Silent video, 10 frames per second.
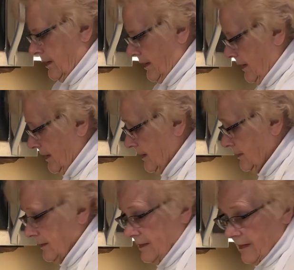And
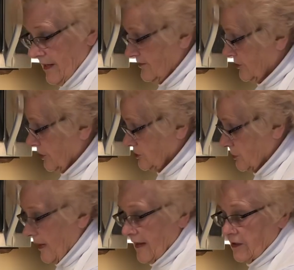the cover goes
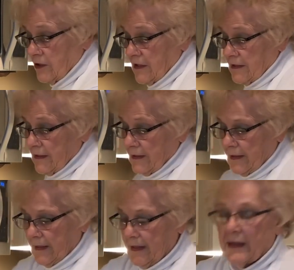back on
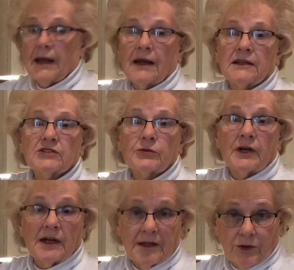and it's
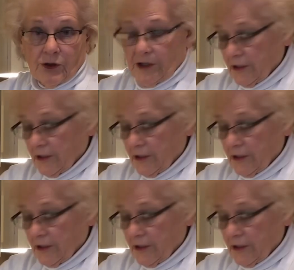ready to cook.